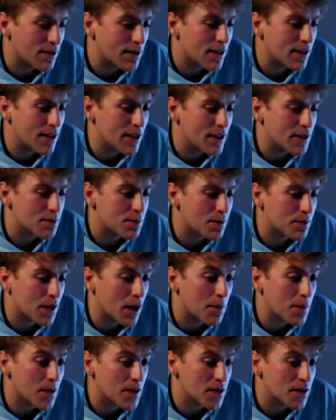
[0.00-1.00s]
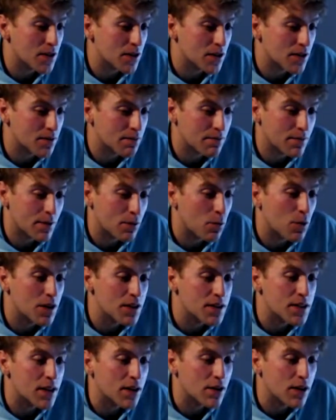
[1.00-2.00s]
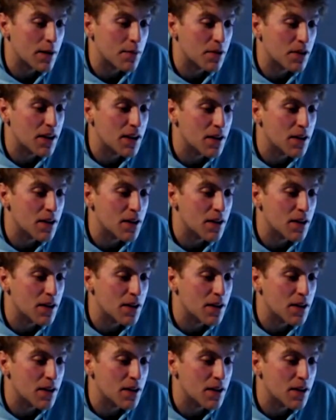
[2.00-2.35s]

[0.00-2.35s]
these companies are the ones that are able to